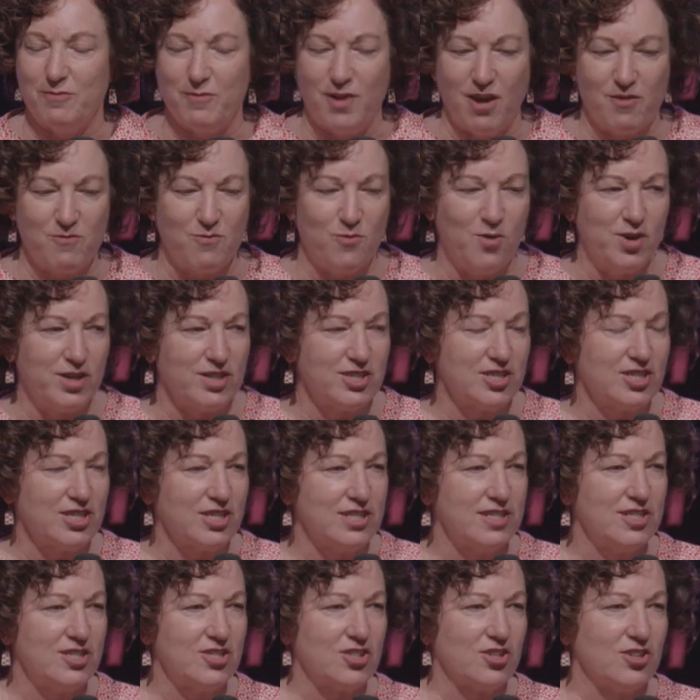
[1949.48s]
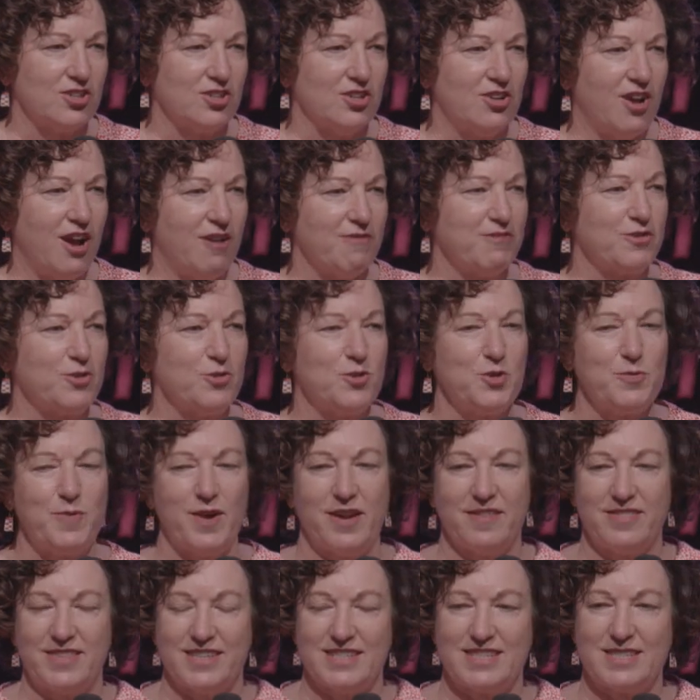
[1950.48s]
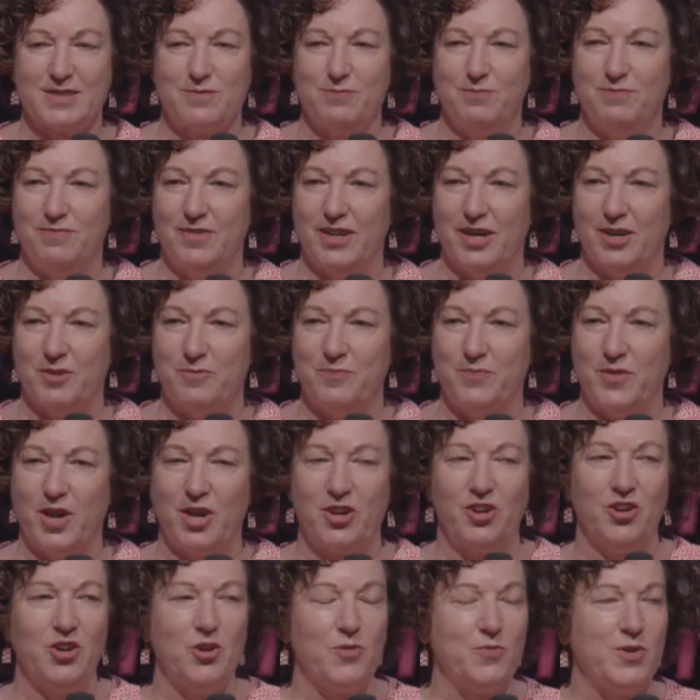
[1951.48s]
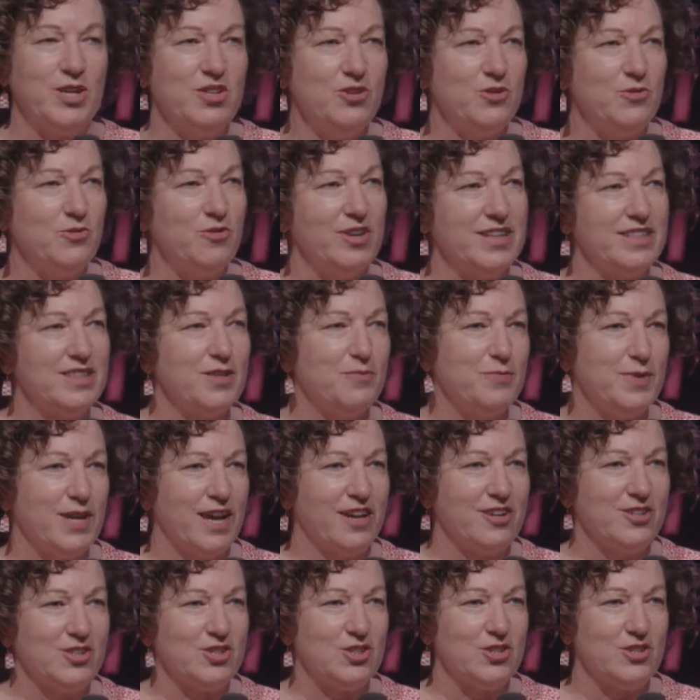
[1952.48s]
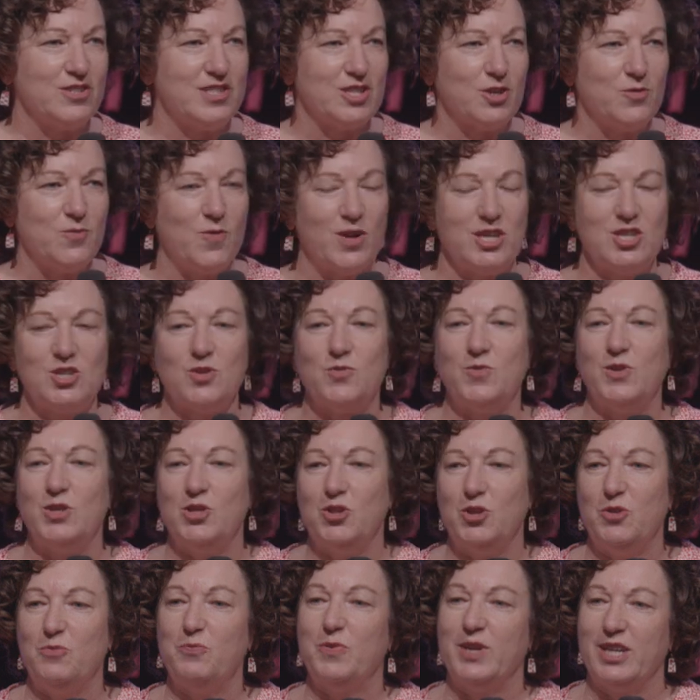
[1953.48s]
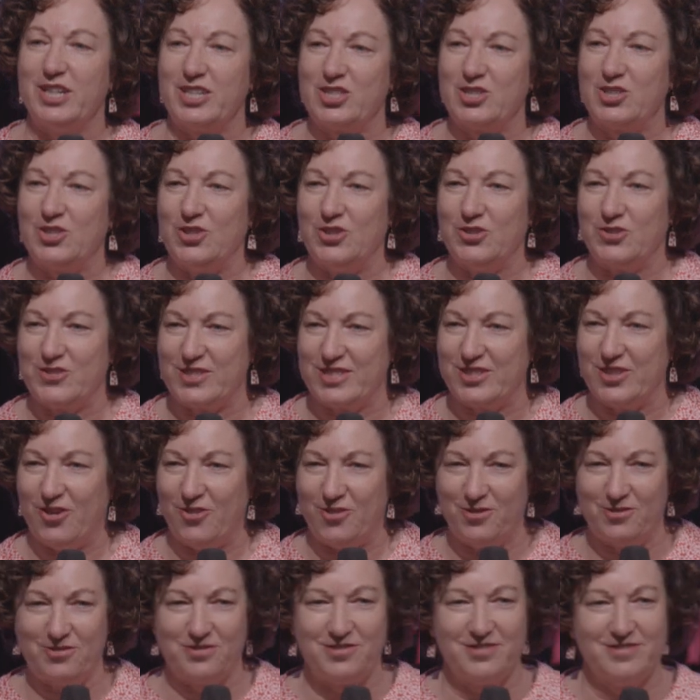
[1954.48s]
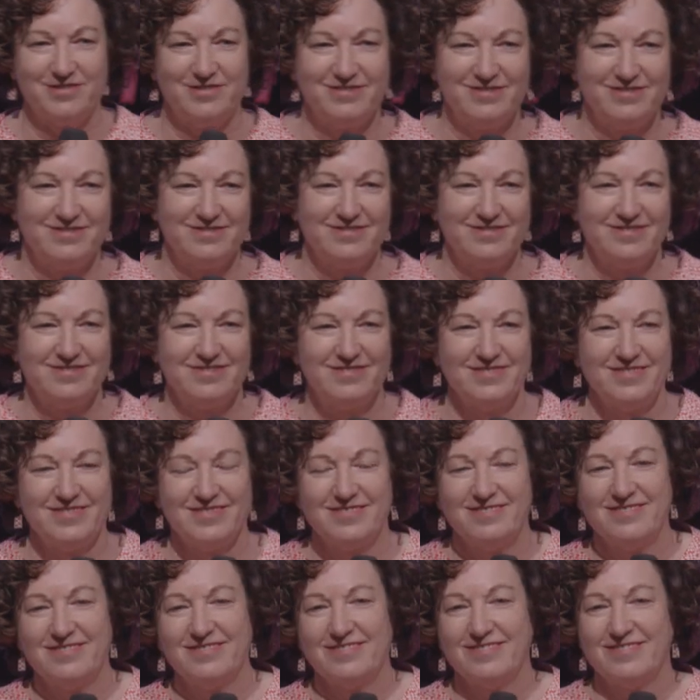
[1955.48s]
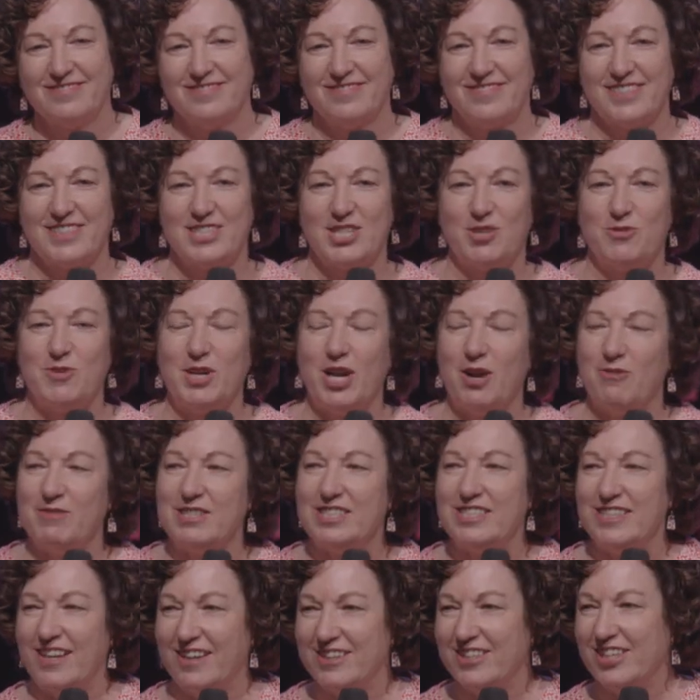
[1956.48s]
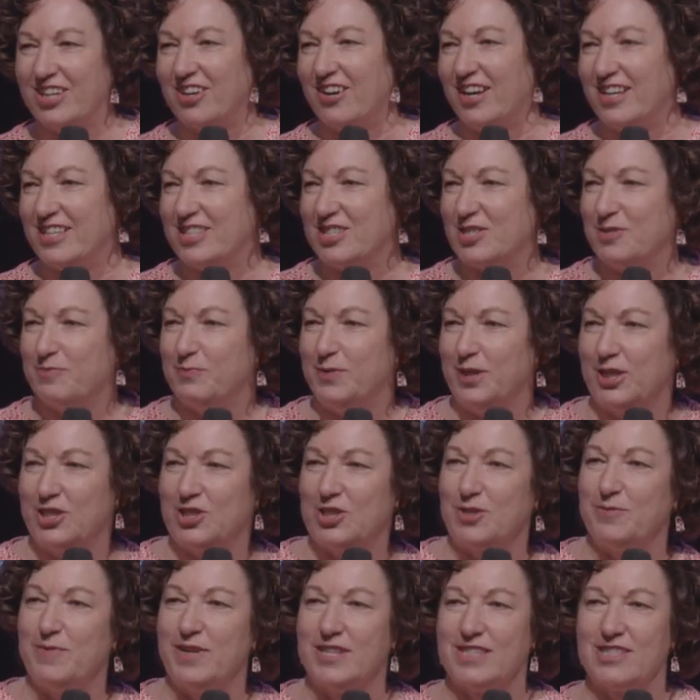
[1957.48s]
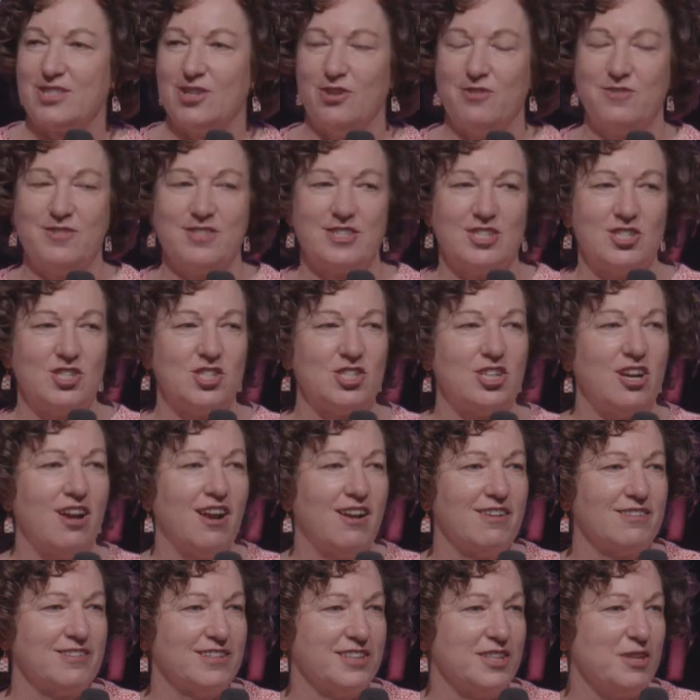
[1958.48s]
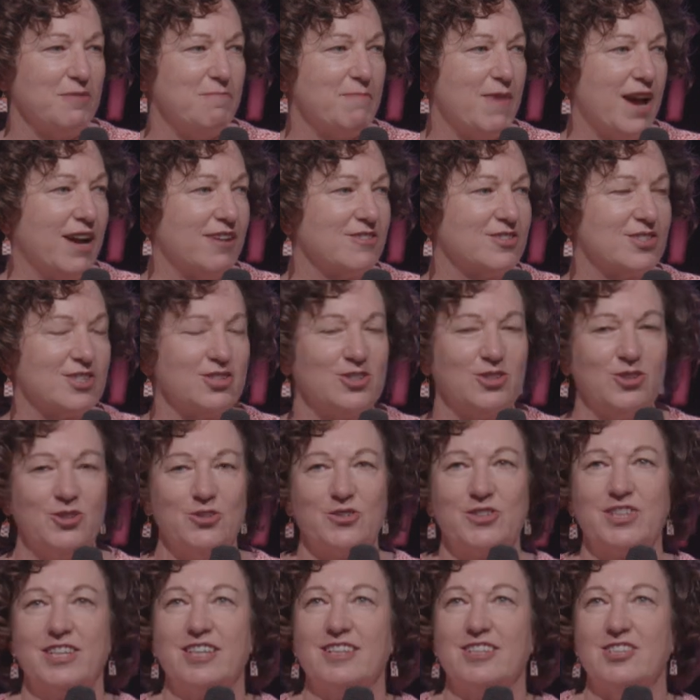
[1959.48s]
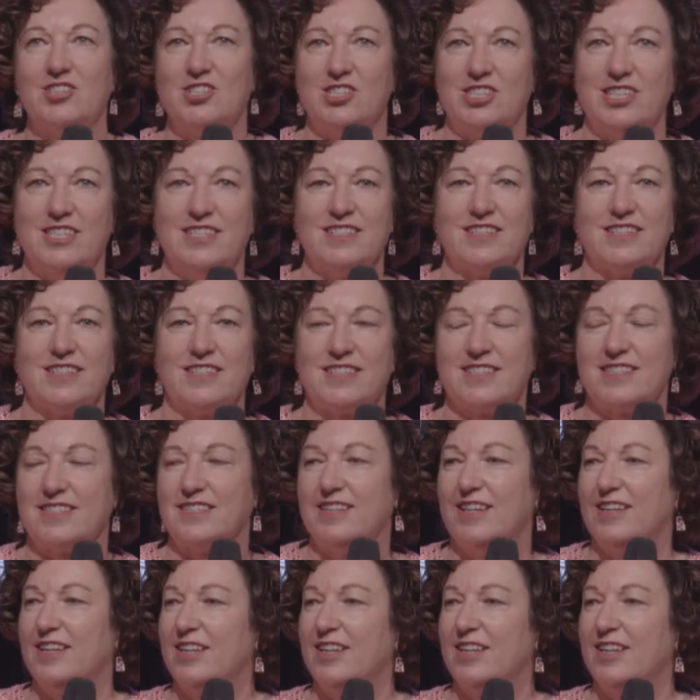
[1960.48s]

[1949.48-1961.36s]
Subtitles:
I've thought about this. I don't know, when you read the Beatitudes, I wonder where you picture yourself. So when I was younger, I used to picture myself as a child on the mountain looking at Jesus,